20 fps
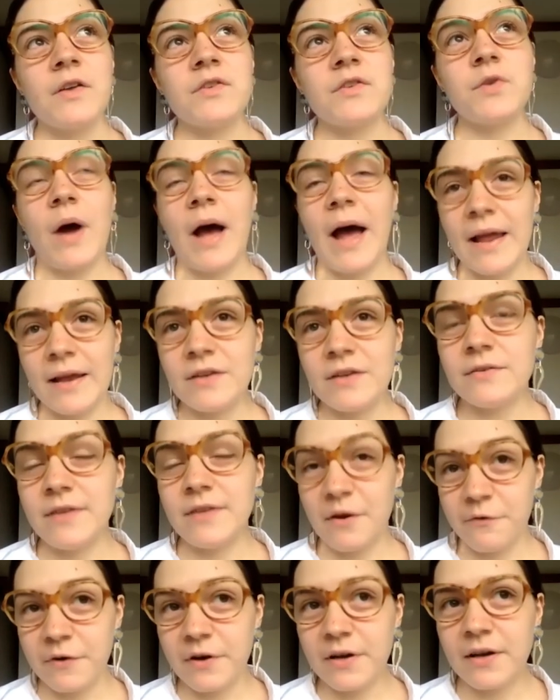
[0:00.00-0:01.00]
So I
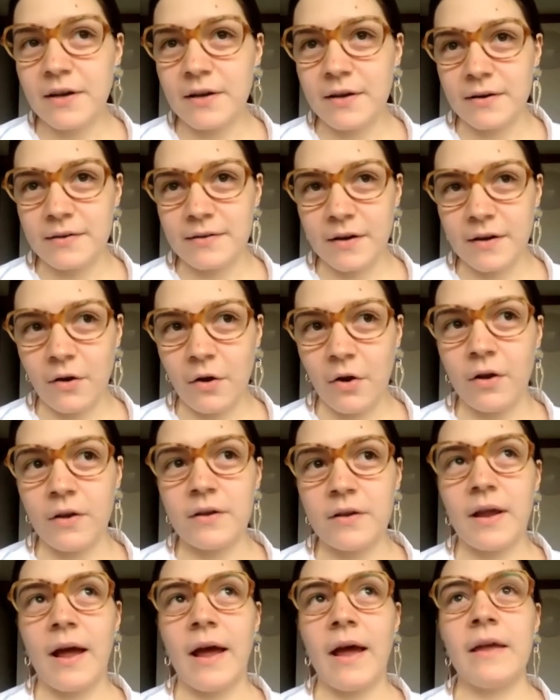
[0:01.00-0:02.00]
definitely learned a lot.
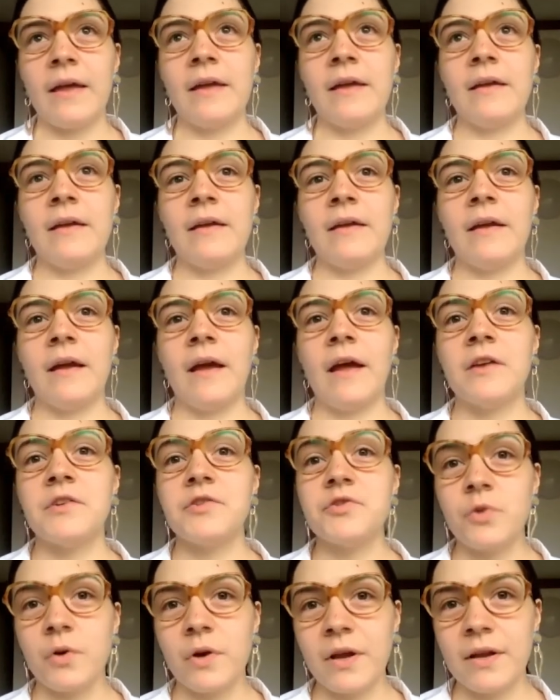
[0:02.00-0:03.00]
I
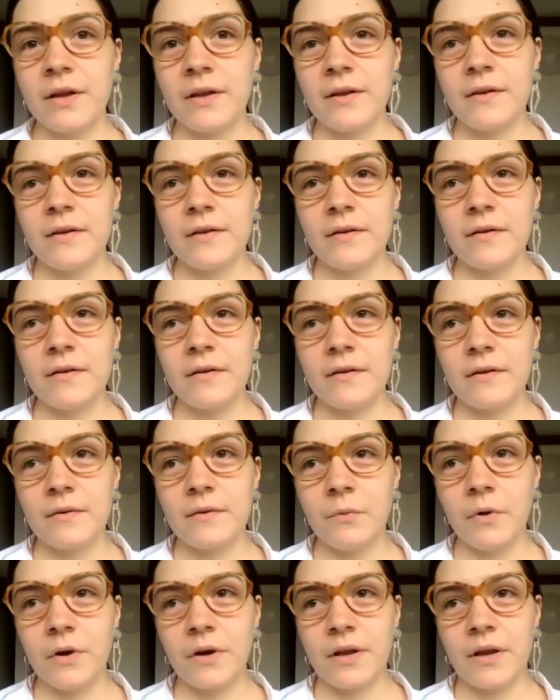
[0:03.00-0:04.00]
enjoyed
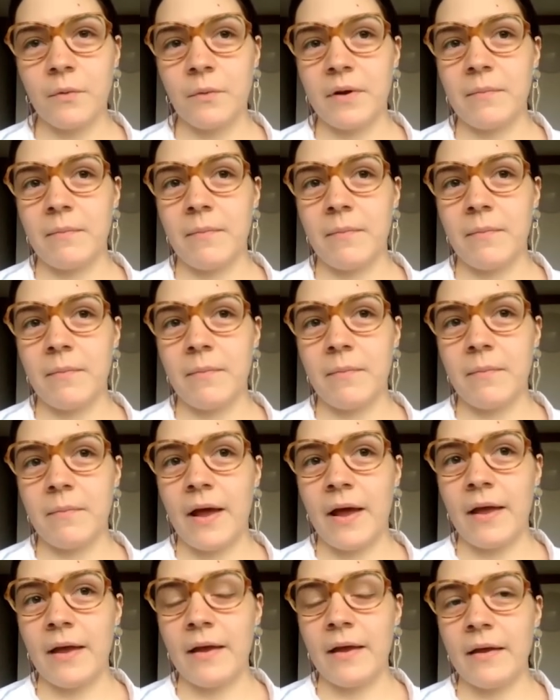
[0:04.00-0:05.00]
working with
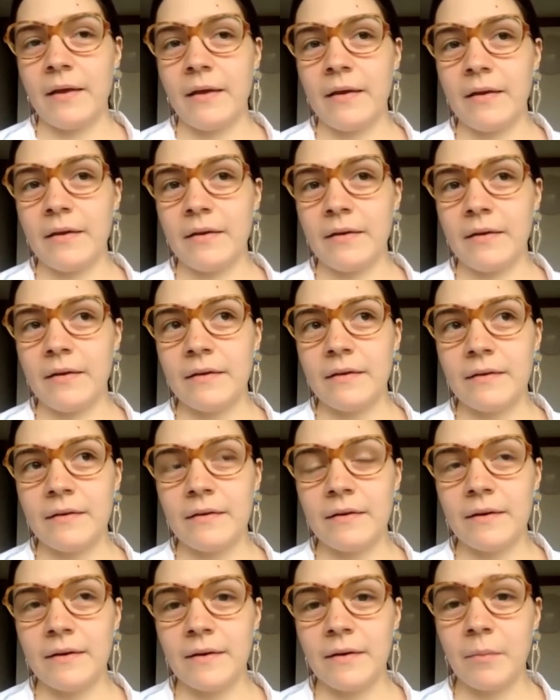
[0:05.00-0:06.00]
my
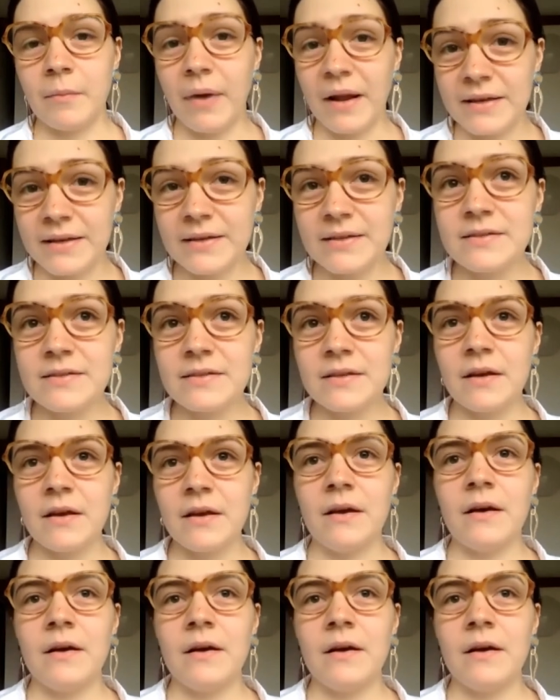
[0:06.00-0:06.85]
buddies.